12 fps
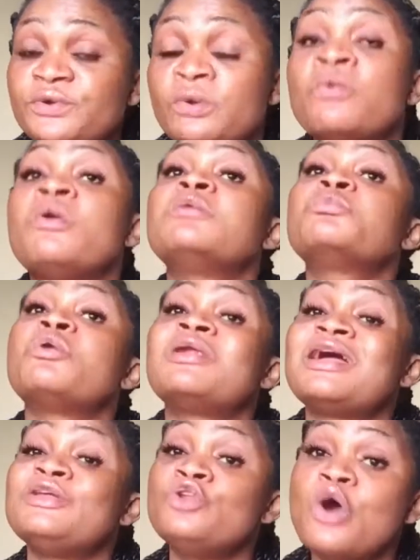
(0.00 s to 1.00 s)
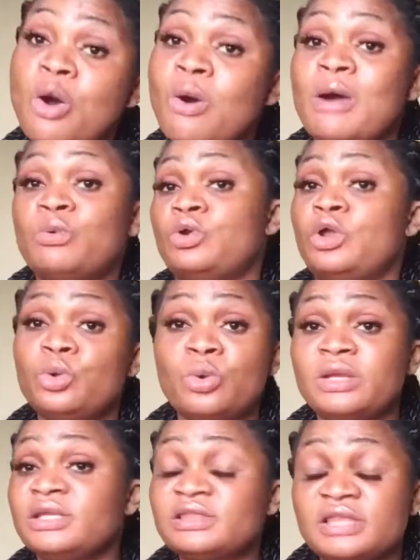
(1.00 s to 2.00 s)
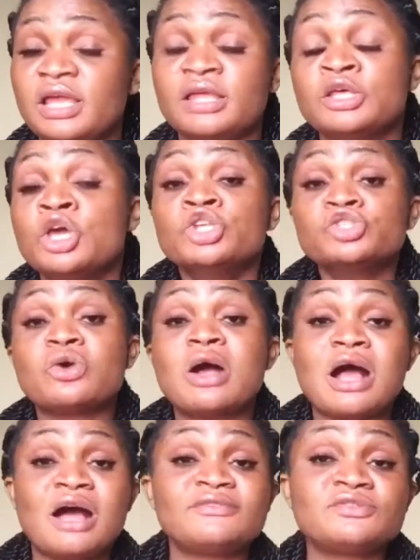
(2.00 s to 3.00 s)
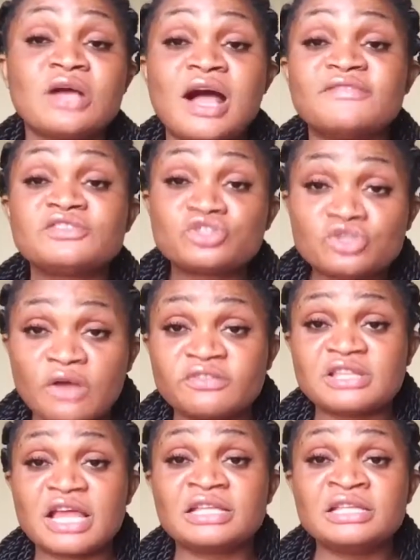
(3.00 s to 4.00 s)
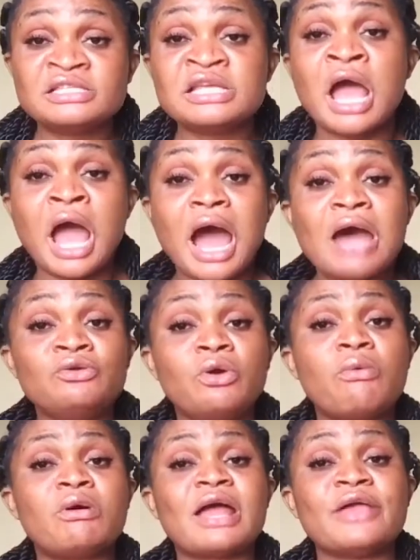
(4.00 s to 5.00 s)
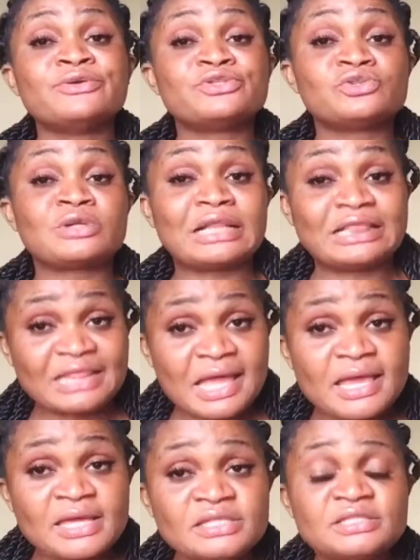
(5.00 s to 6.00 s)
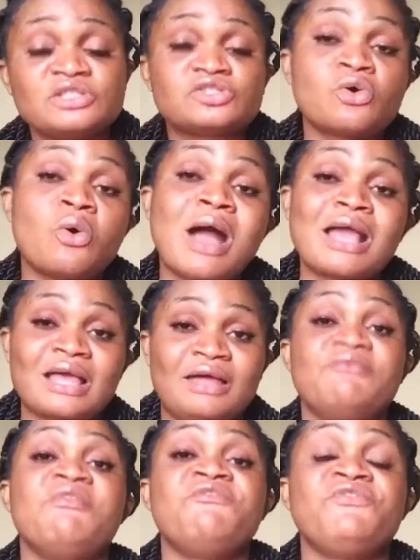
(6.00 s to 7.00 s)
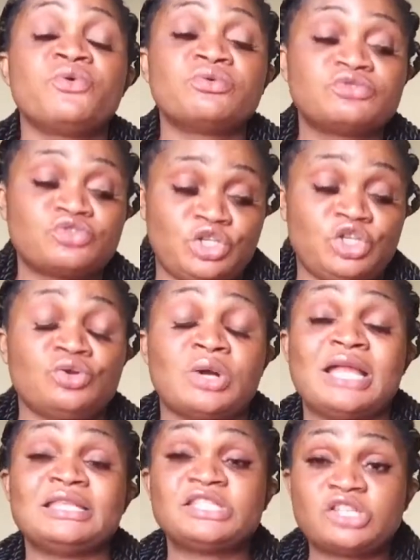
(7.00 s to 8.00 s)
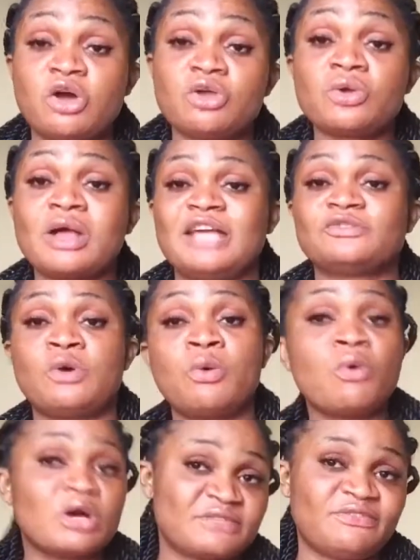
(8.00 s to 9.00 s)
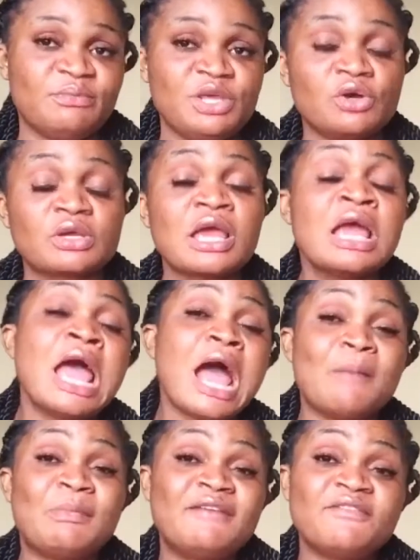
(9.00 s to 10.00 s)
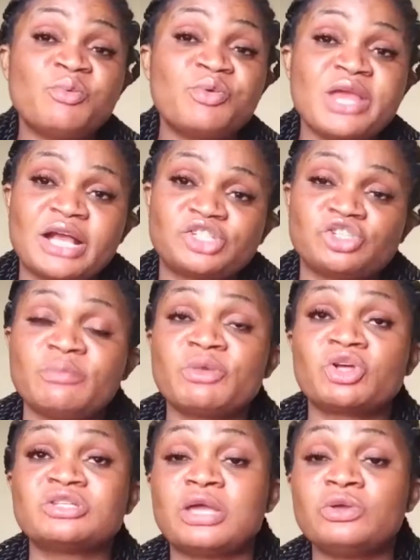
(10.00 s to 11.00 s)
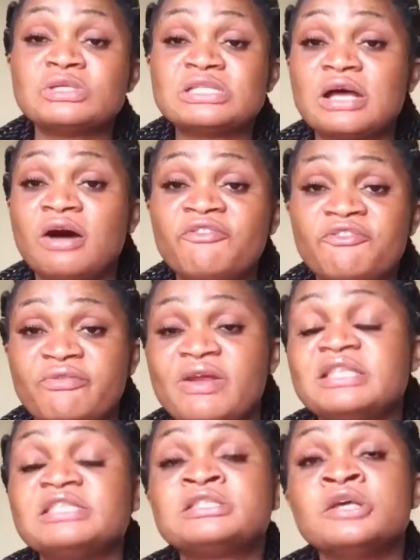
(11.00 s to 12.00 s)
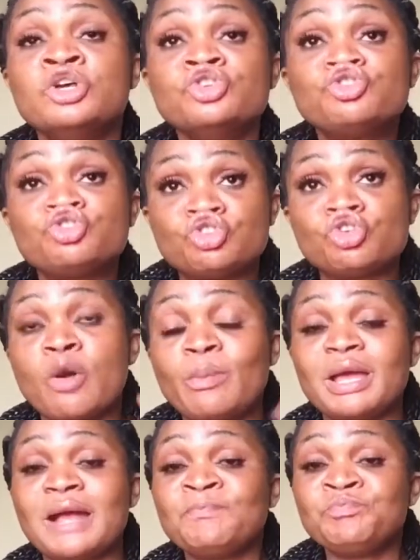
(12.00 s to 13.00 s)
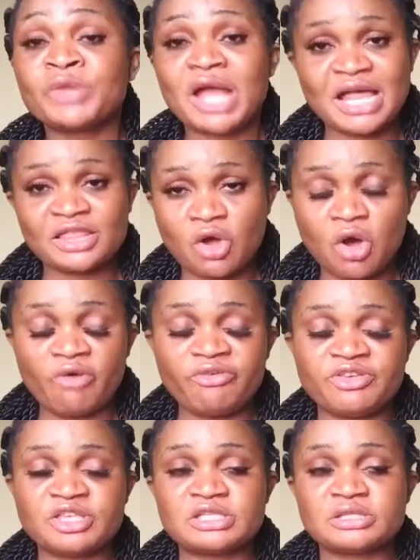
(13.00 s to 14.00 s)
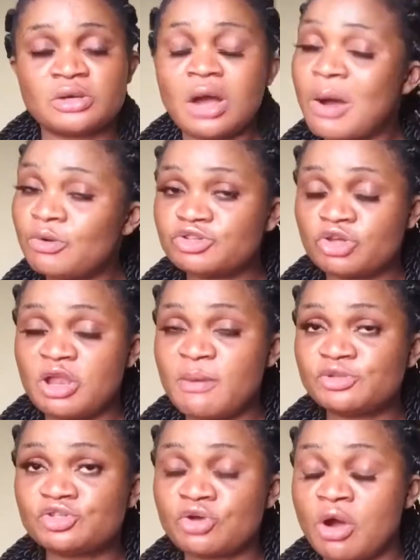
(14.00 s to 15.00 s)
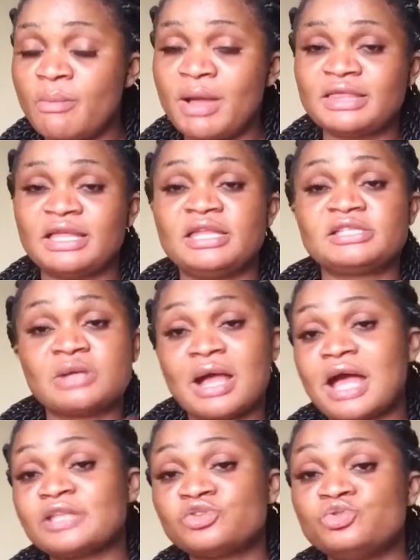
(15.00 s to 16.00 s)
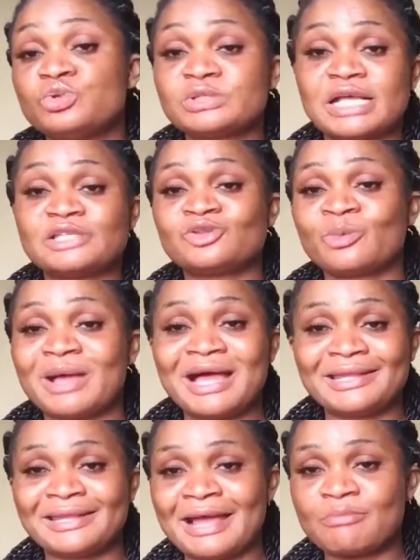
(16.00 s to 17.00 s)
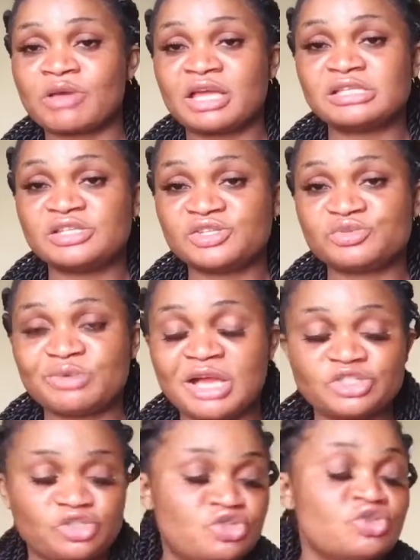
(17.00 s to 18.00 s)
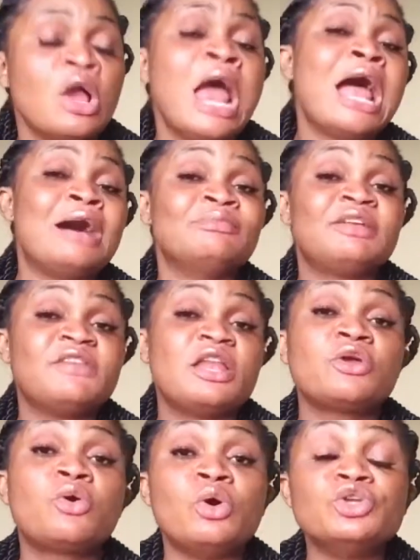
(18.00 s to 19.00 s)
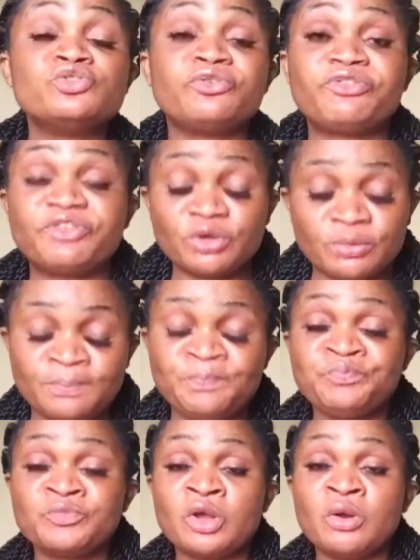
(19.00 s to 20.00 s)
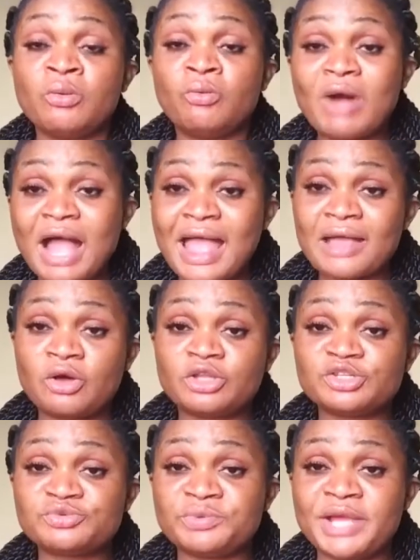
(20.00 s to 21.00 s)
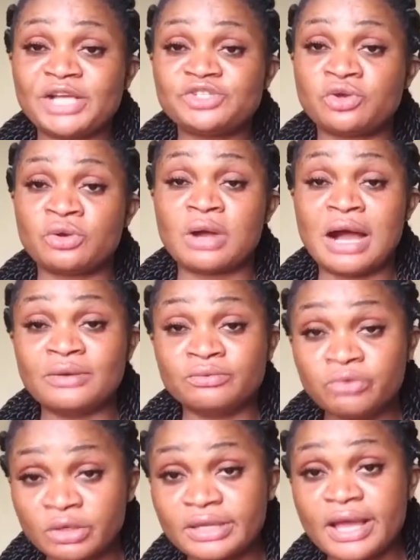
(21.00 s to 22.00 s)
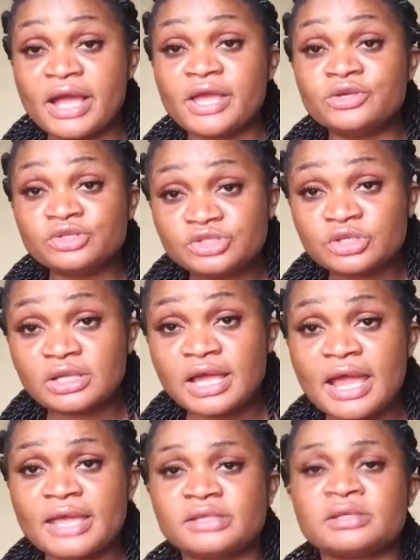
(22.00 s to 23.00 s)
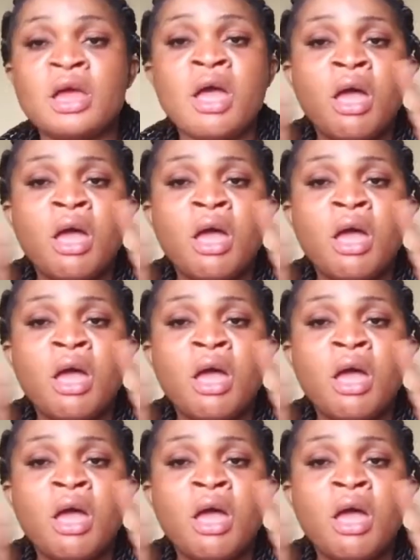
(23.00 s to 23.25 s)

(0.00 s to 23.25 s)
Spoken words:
What would I know? I would not know anything. So I have to have stuff like this and know what I use to clear it, so I can review to you and tell you guys what works for me. Okay, I'm having reaction because I use a friend's soap at the office. I was unable to come back that day, so I had to use her soap, and I'm getting this reaction. So I'm definitely going to film why I got this reaction and what I used to clear it.